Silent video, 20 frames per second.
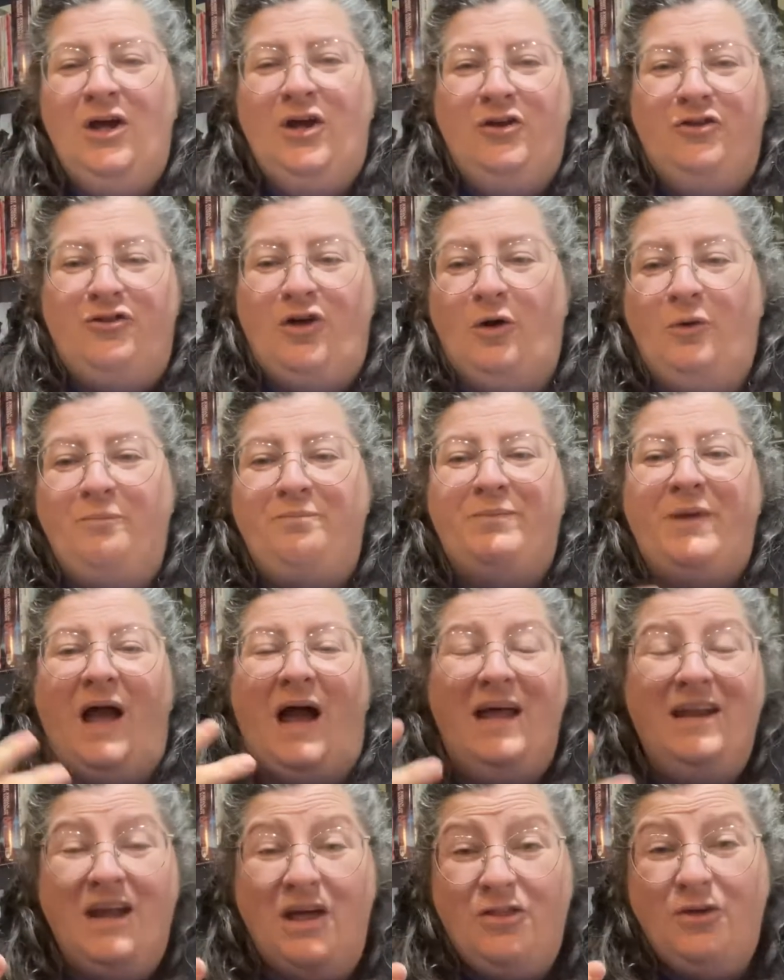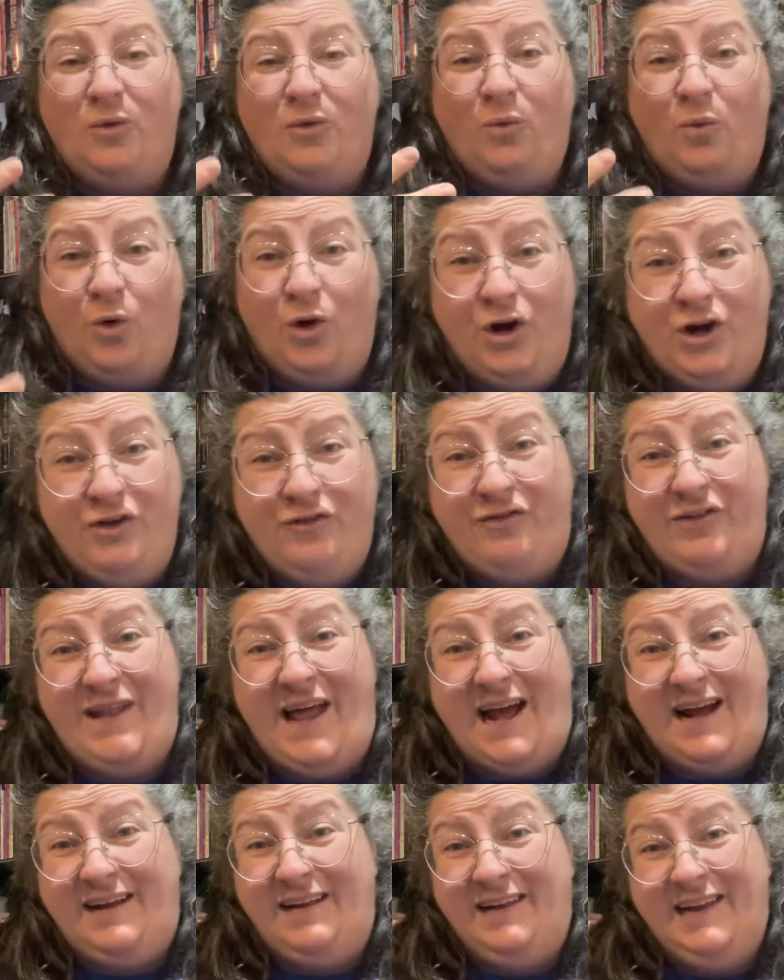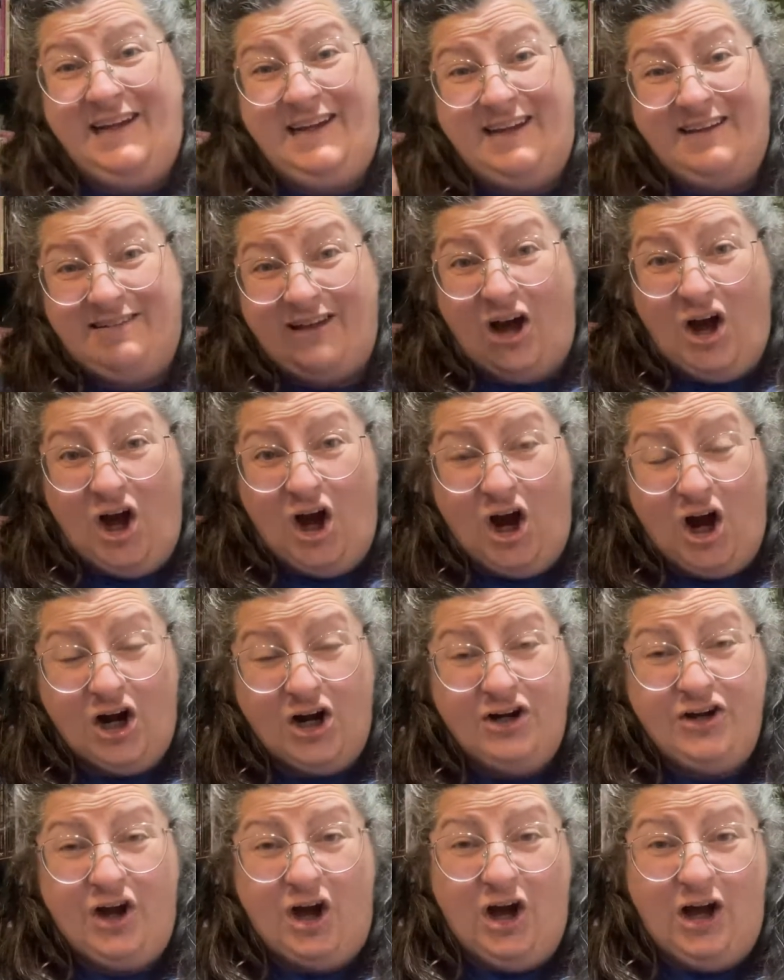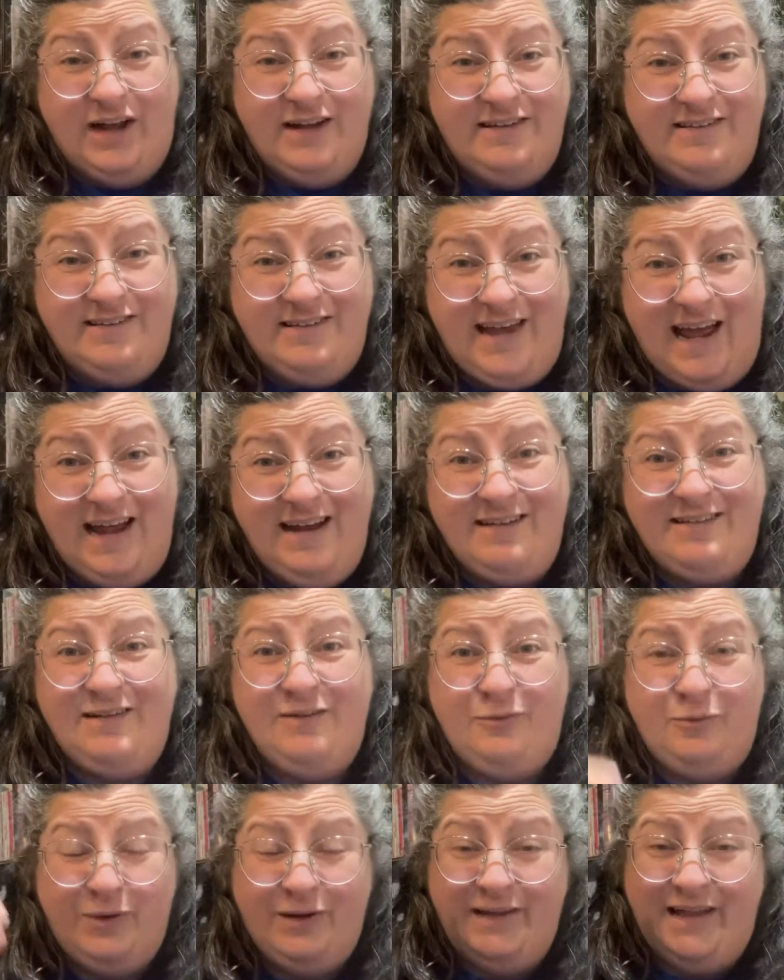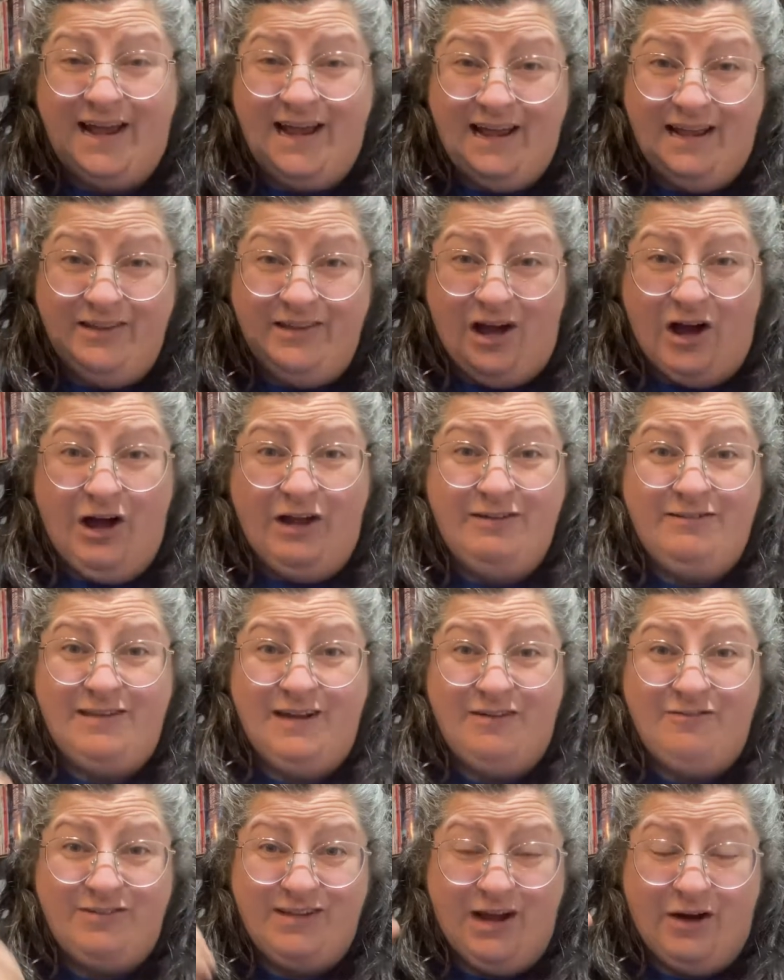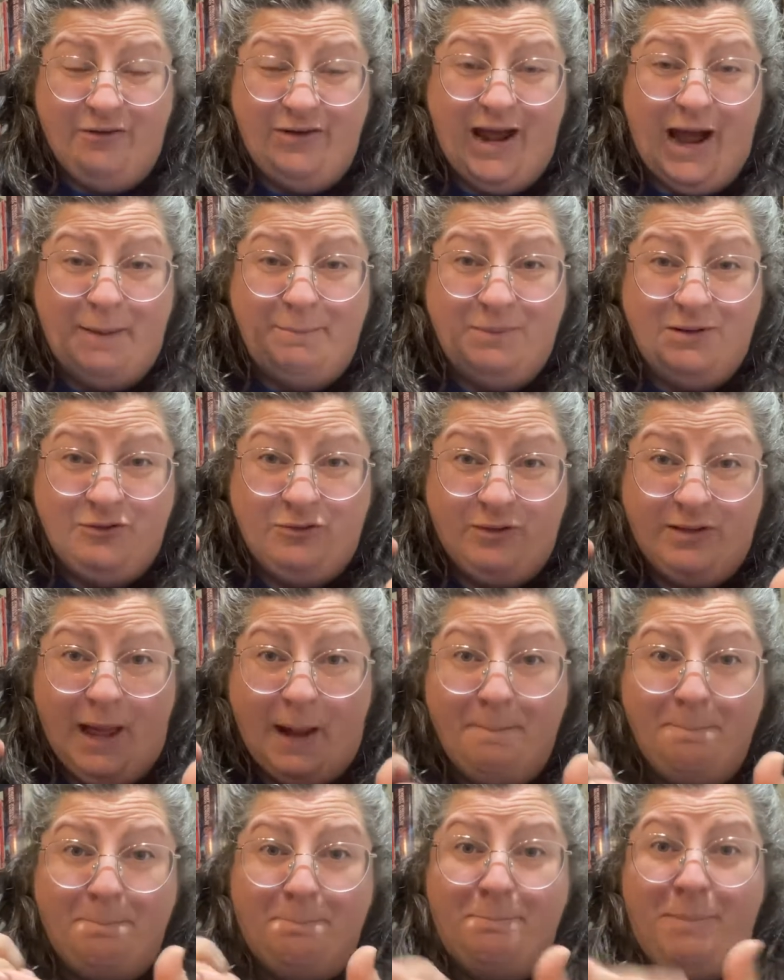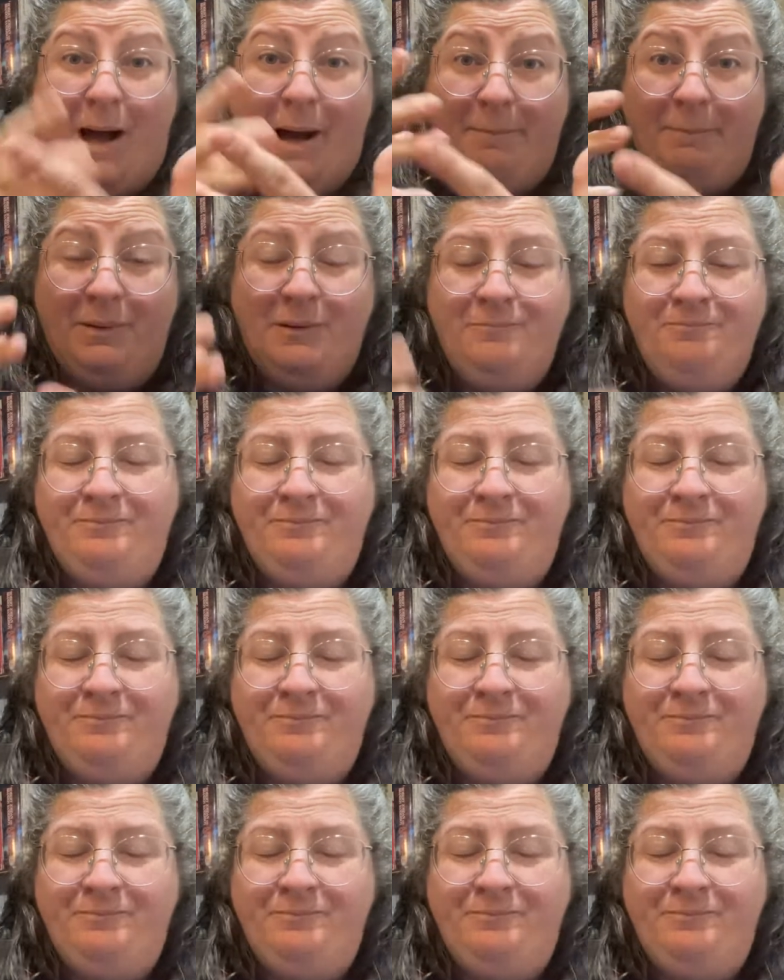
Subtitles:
So another word for that click is a hard onset, where the onset of sound happens with that pop.